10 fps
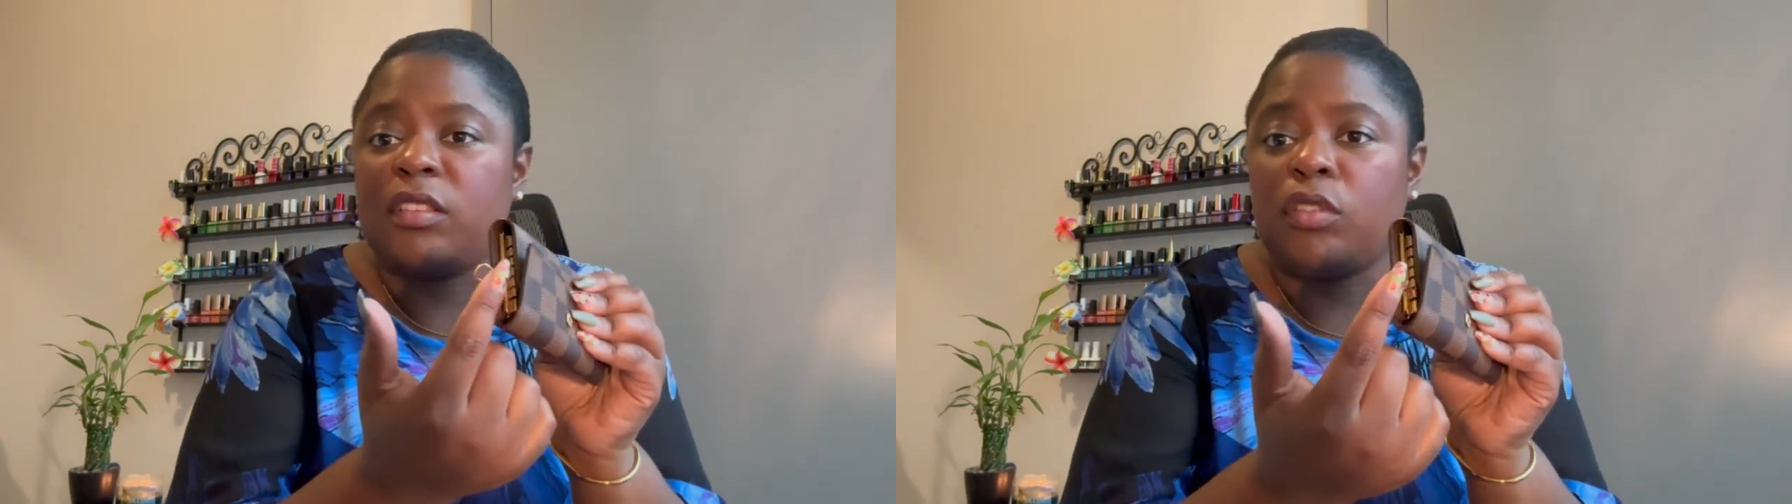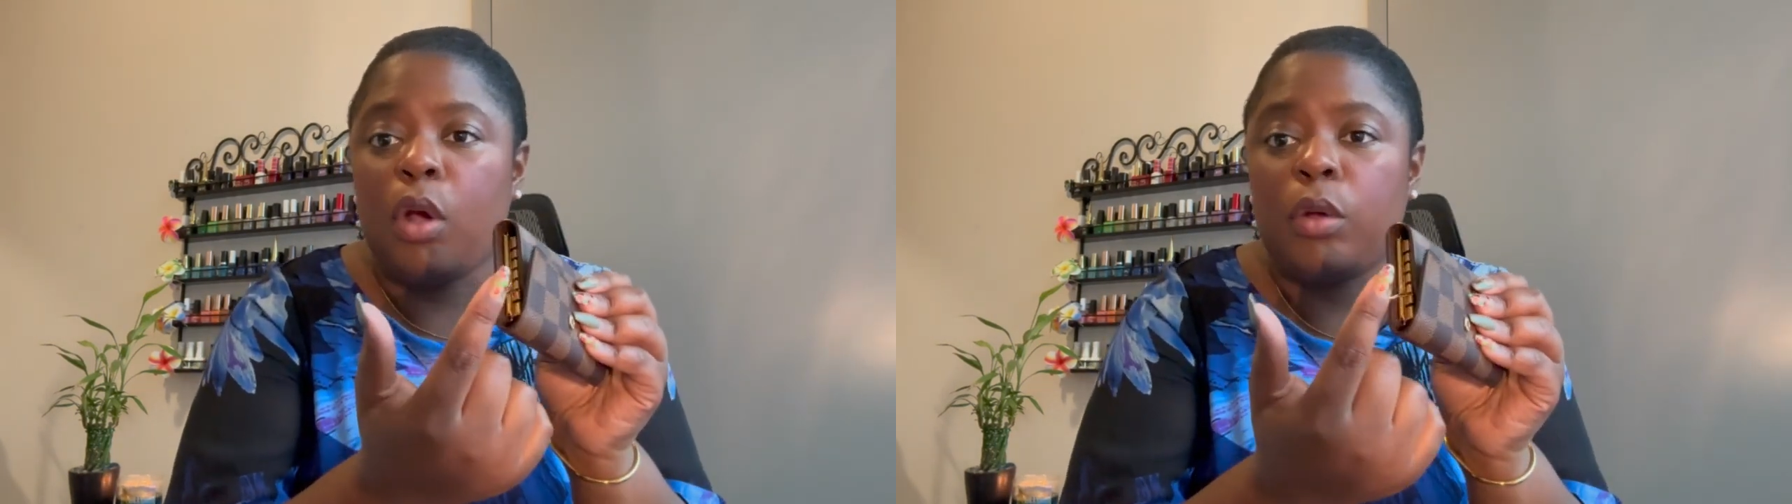
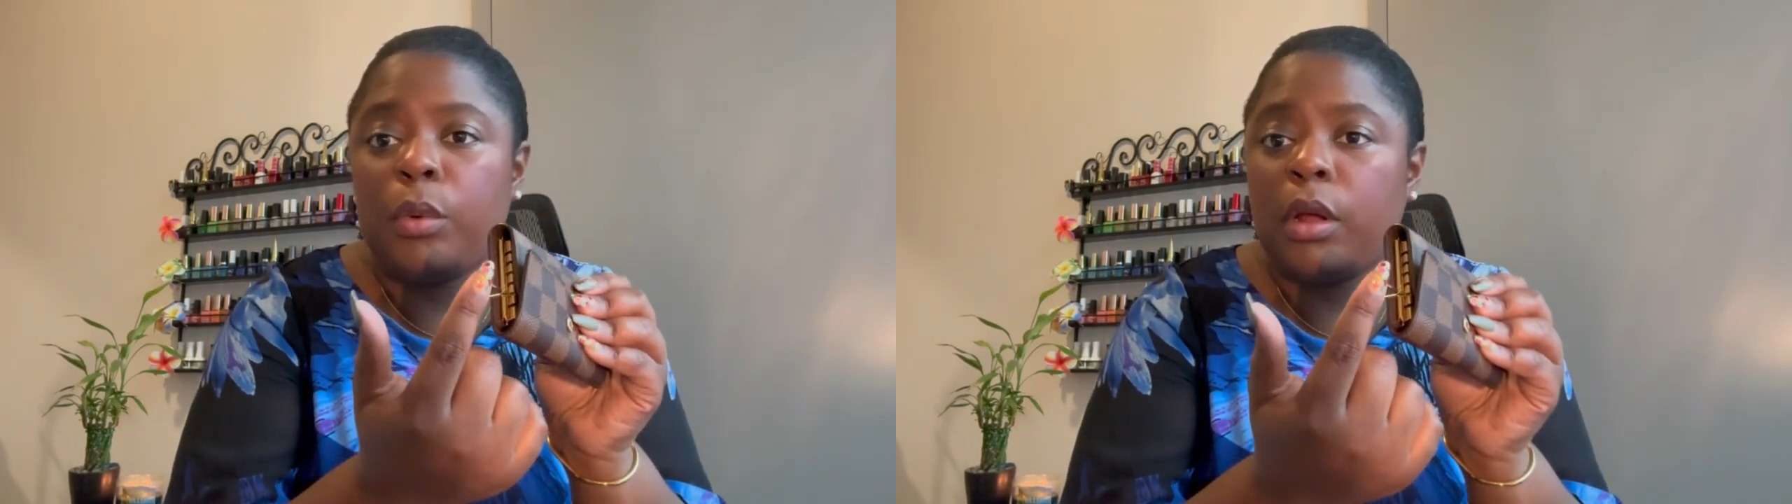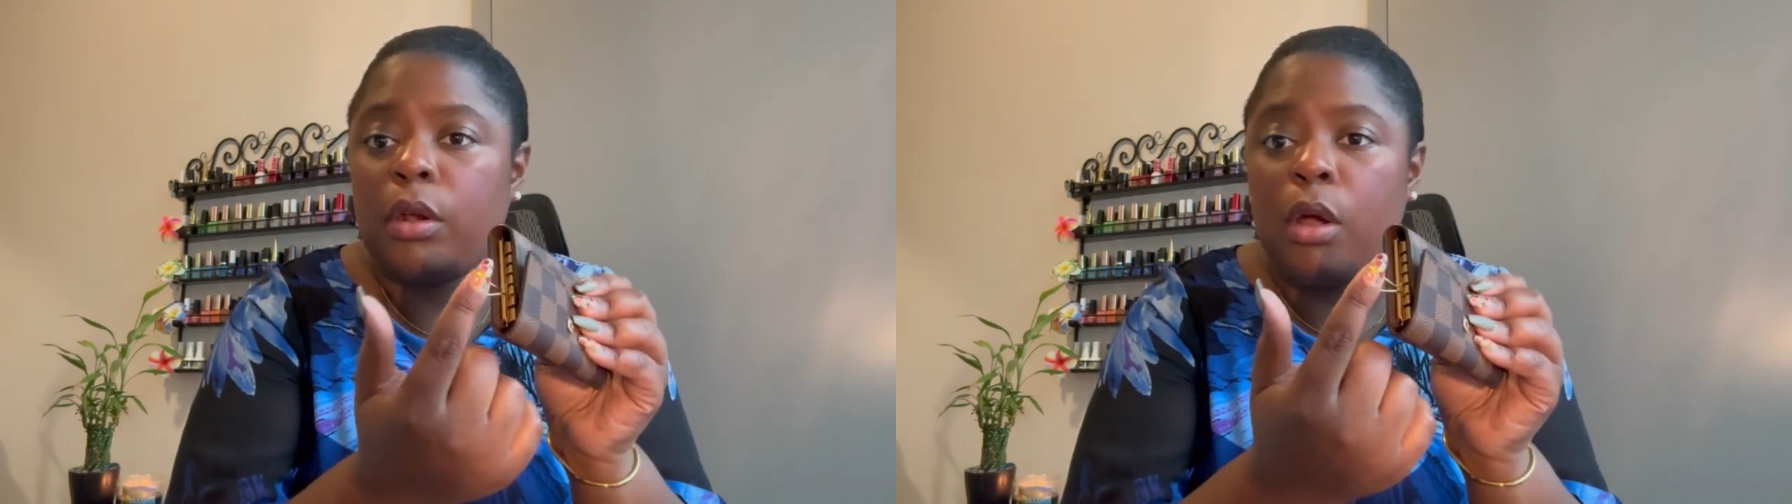It's
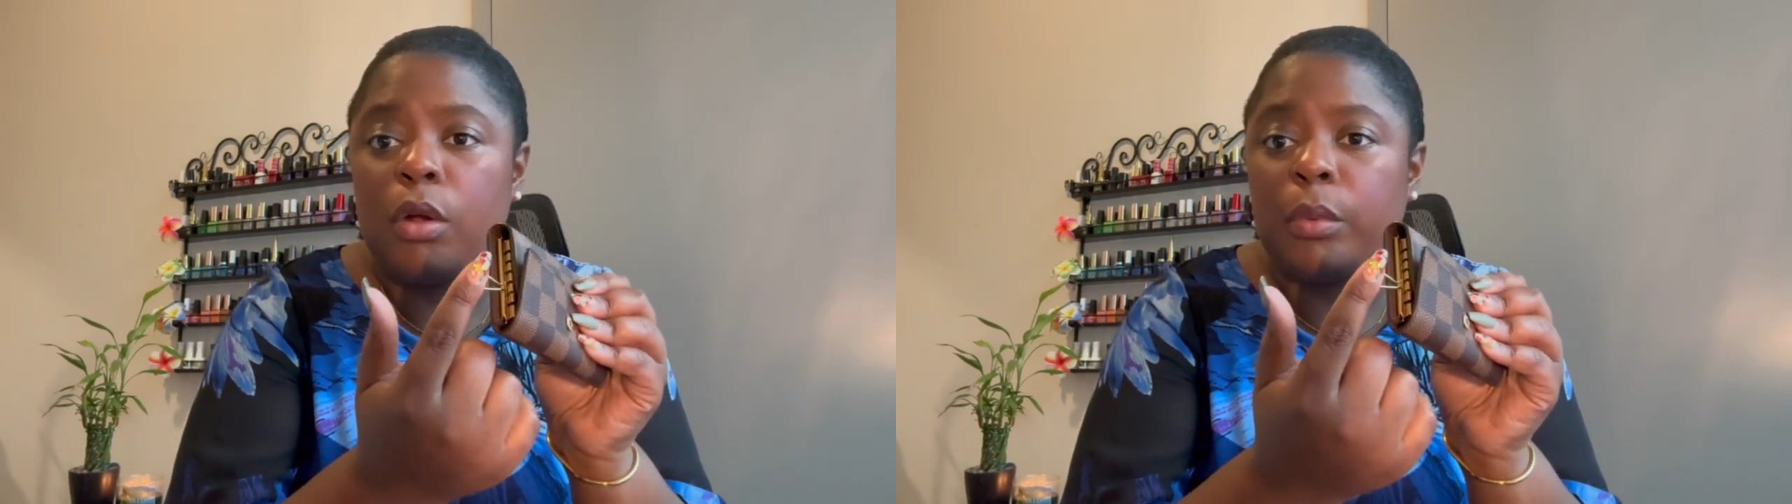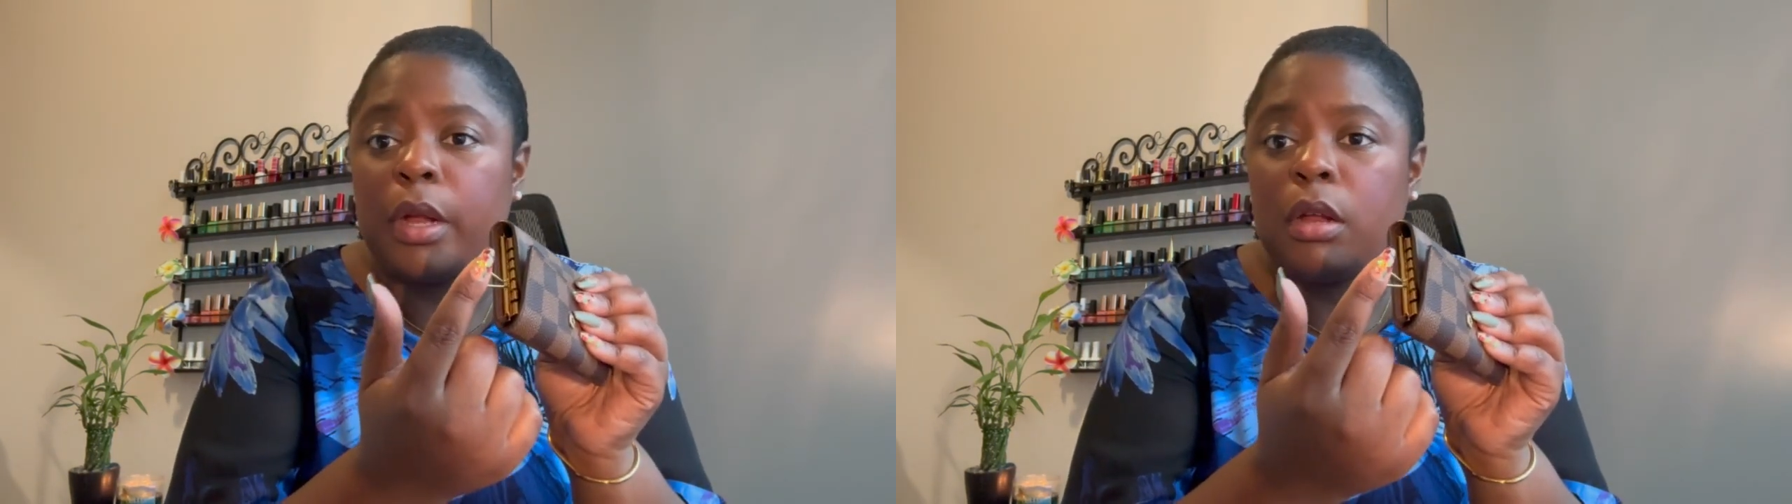hardware on
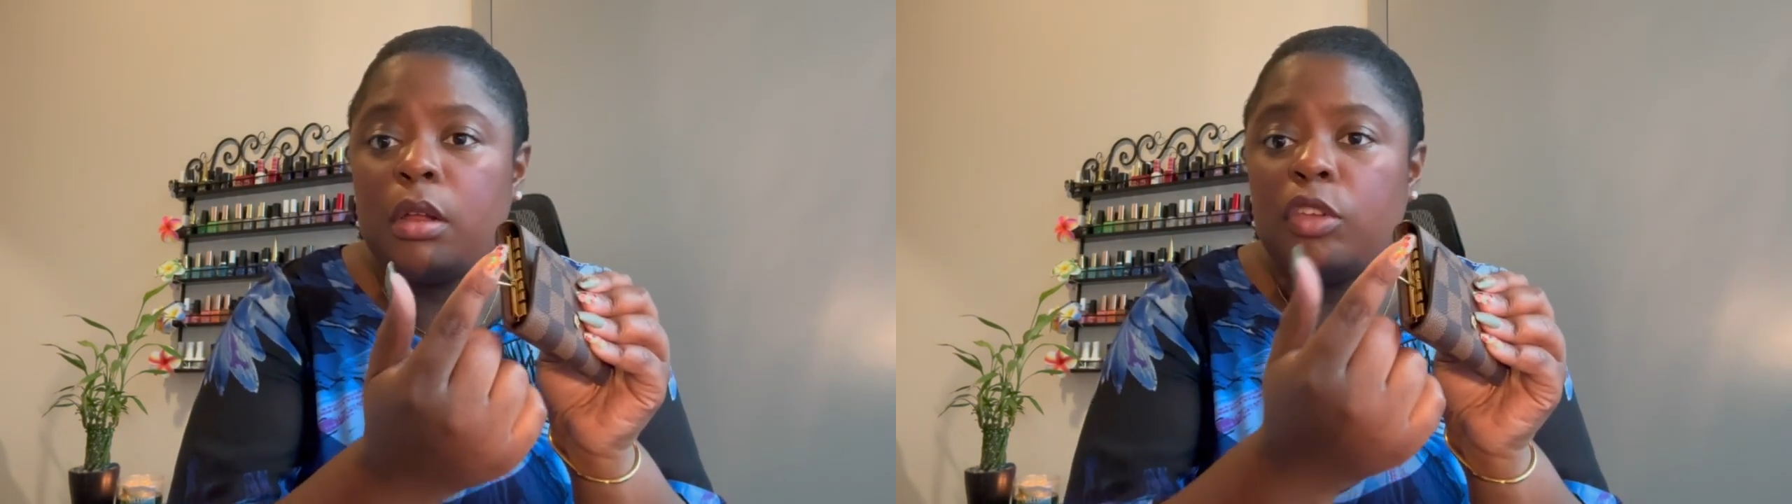hardware.